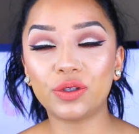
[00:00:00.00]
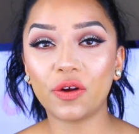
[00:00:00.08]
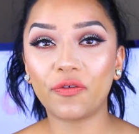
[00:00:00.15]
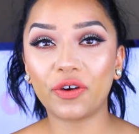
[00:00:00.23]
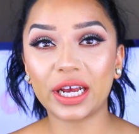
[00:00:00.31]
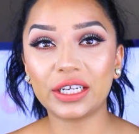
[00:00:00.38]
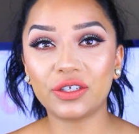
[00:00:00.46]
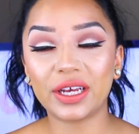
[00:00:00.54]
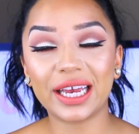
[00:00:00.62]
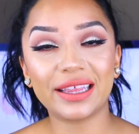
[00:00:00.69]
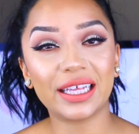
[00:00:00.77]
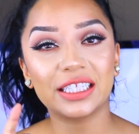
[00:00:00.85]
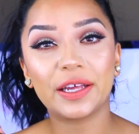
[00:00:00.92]
Don't forget to
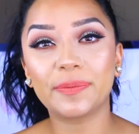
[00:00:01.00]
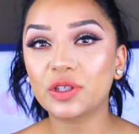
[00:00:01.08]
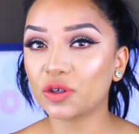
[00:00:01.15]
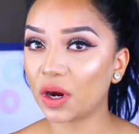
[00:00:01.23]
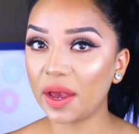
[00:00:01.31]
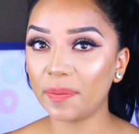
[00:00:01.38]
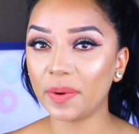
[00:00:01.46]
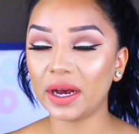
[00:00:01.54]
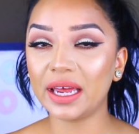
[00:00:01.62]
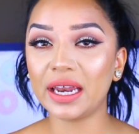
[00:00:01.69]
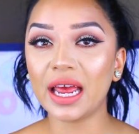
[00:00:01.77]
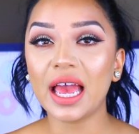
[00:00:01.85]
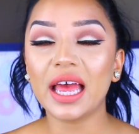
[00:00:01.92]
hit that subscribe
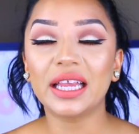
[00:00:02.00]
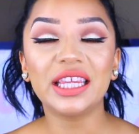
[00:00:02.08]
button,